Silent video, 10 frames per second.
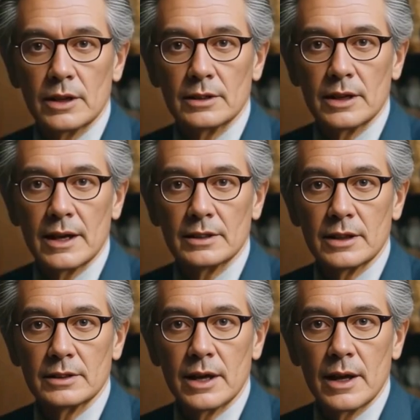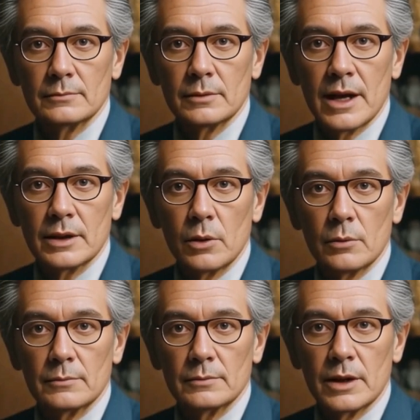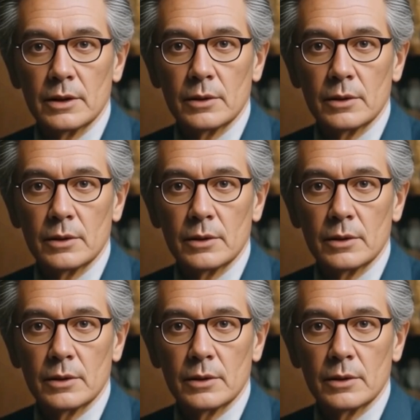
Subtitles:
success is not final. Failure